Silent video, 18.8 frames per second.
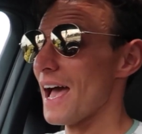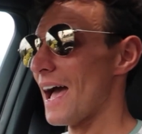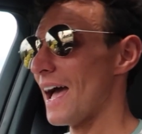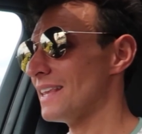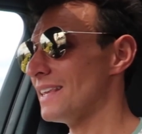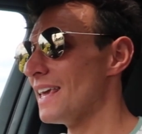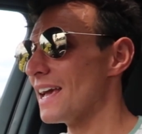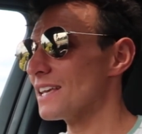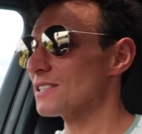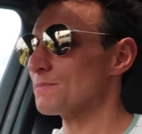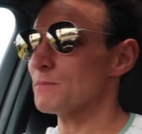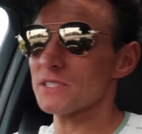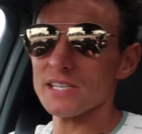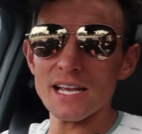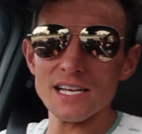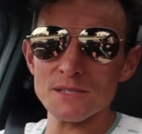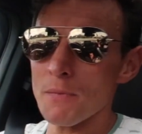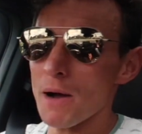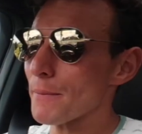And yes,
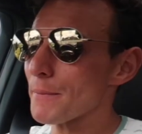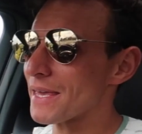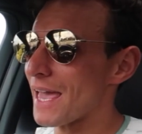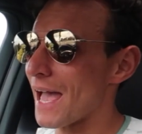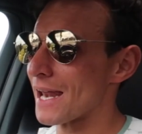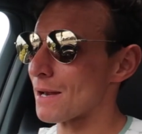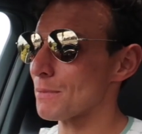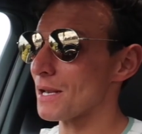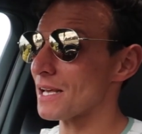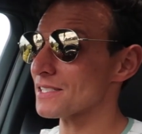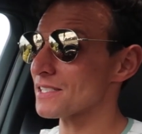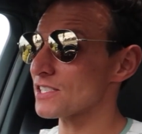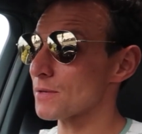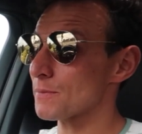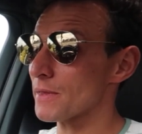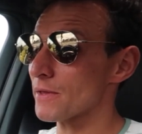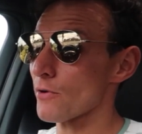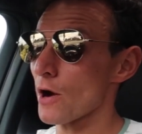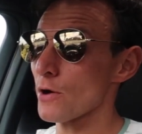Mercedes might be cannibalizing
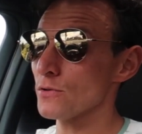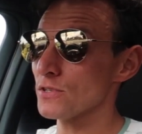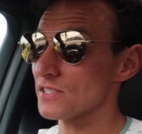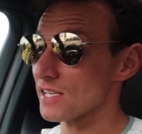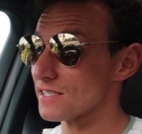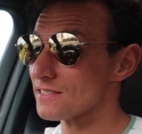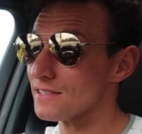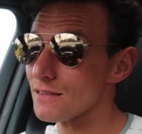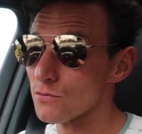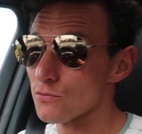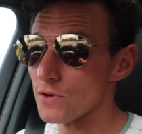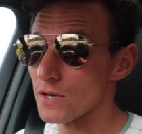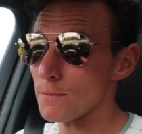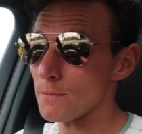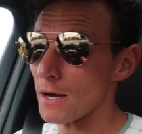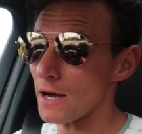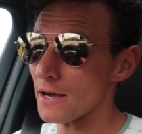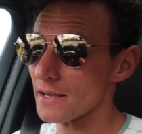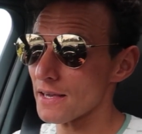some of their own 63
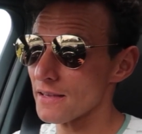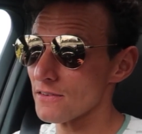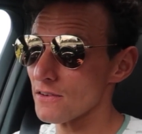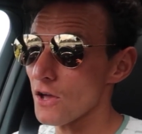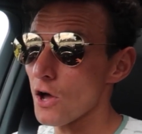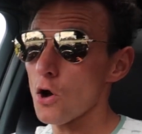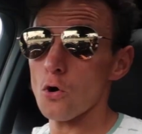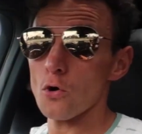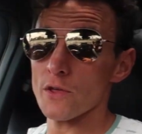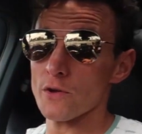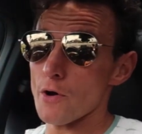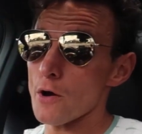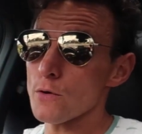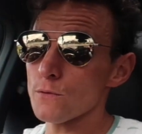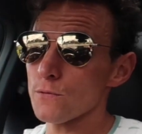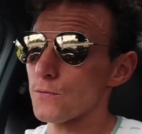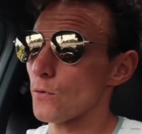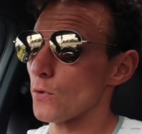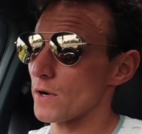market or their
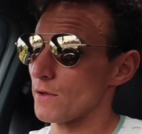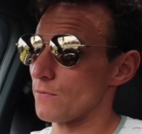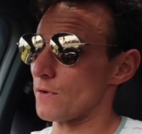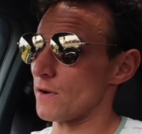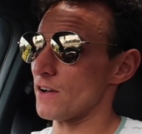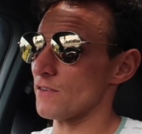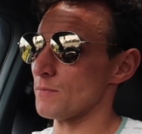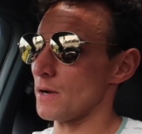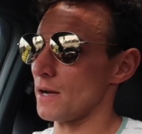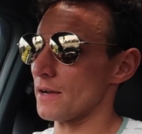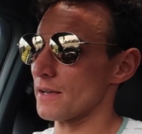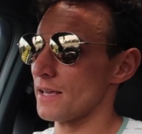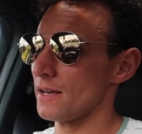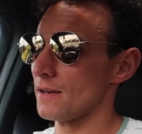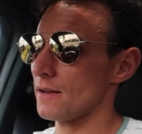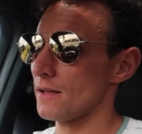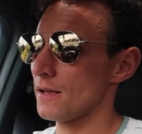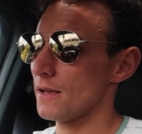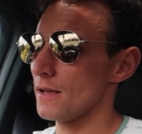own 45 market,